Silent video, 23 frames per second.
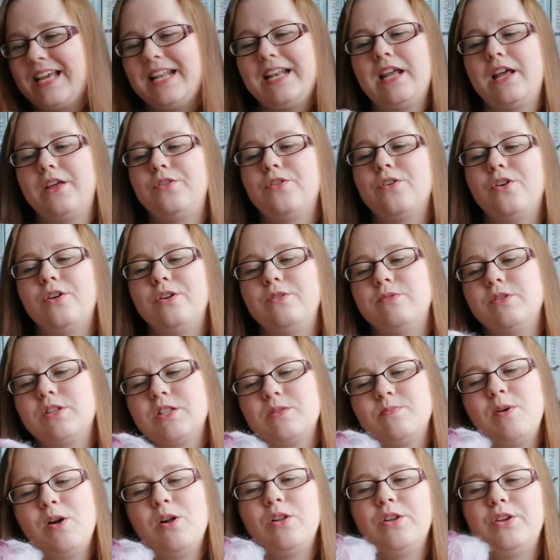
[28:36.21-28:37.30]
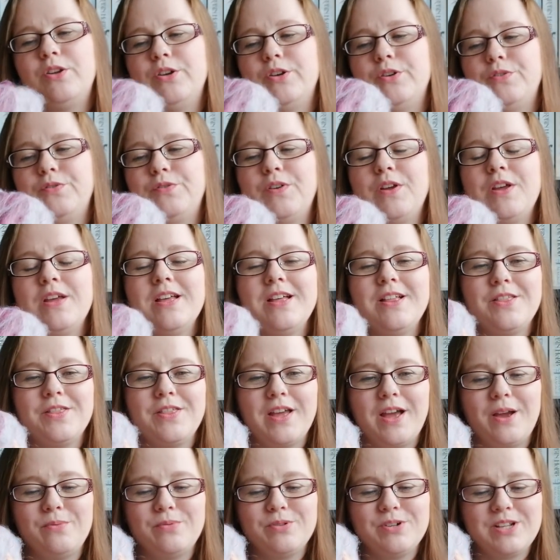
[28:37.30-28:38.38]
And I thought it was small enough
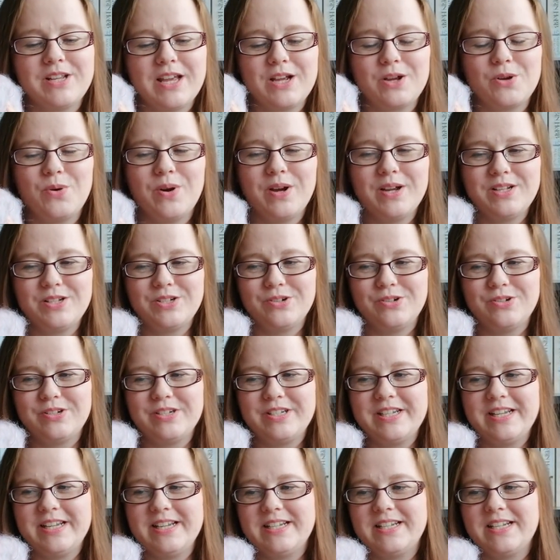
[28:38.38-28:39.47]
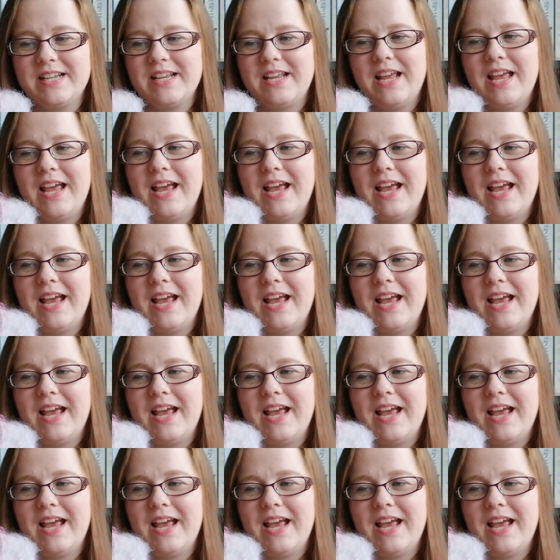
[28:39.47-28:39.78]
that I wouldn't get quite daunted,